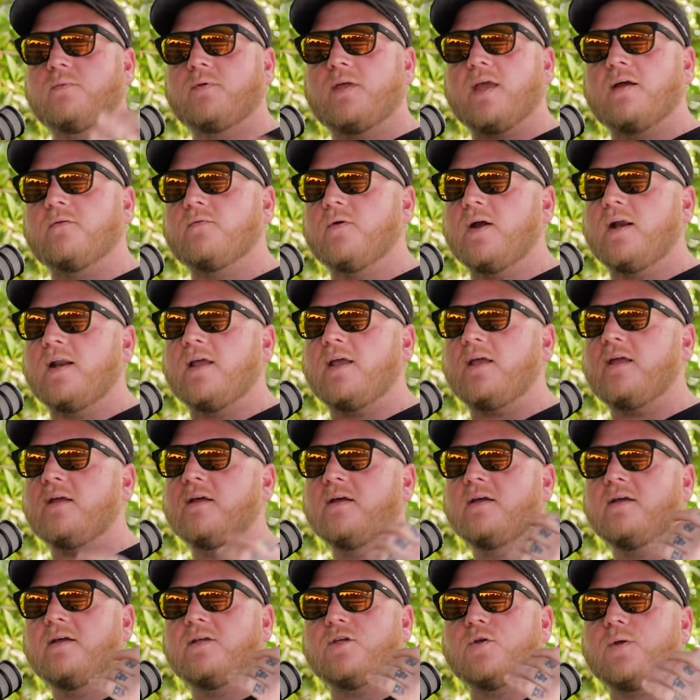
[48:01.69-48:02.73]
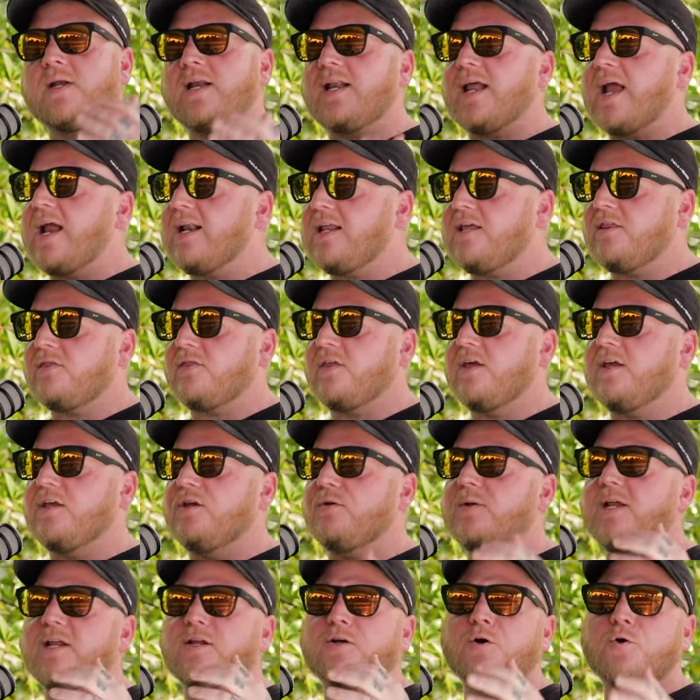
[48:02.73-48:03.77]
get ready. You need anything.
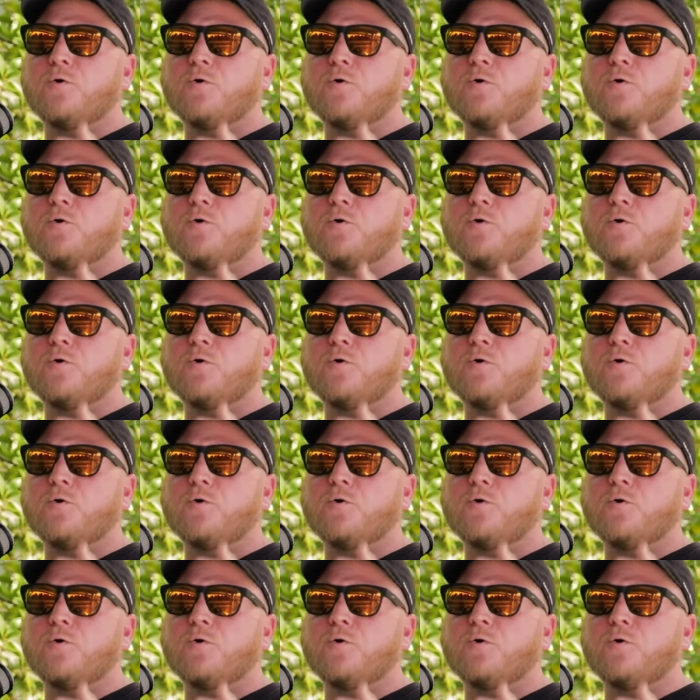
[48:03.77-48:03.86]
You need